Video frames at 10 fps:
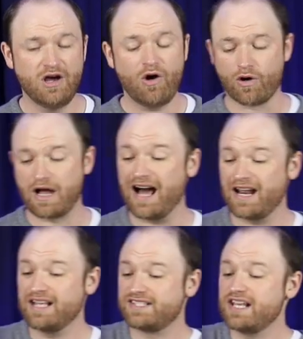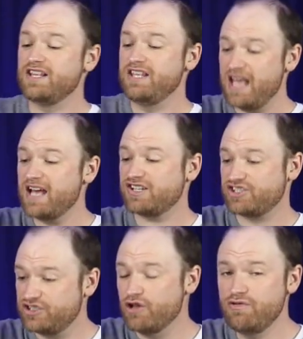Or God has said, yes,
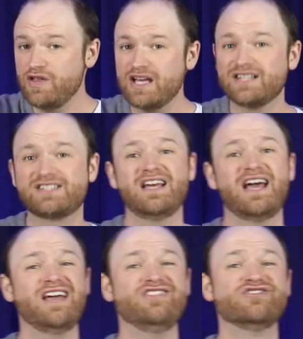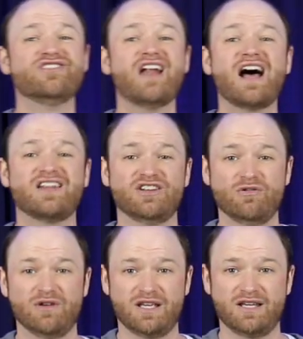do this, and you're not
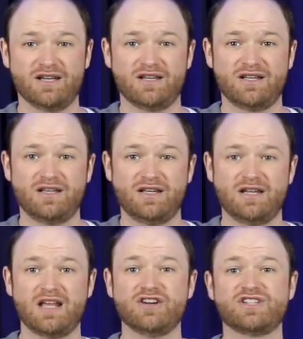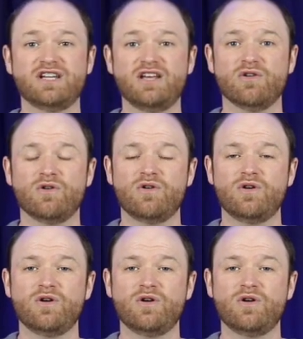doing it. Now here's the deal.